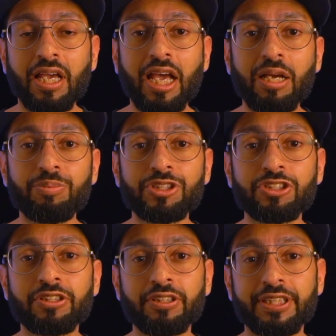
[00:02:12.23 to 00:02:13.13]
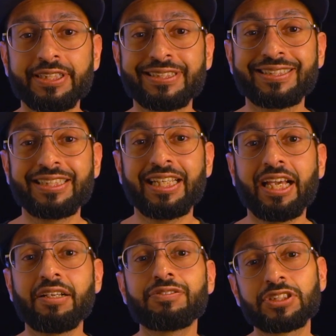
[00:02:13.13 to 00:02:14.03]
Aperture is the
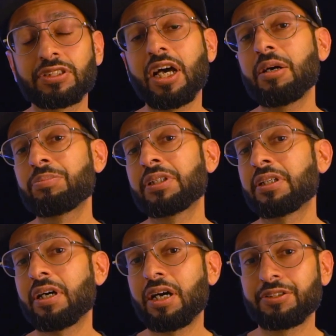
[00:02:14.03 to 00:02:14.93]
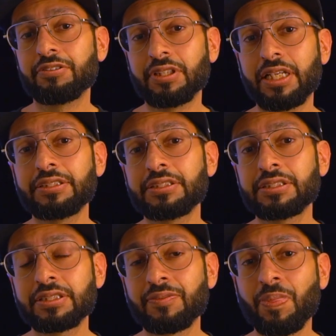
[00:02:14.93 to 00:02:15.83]
f-stop on your
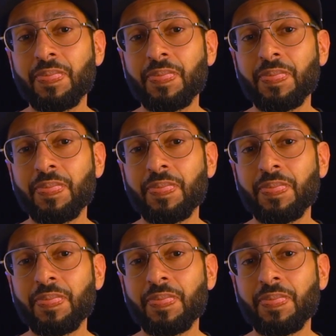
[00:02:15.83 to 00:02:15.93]
lens.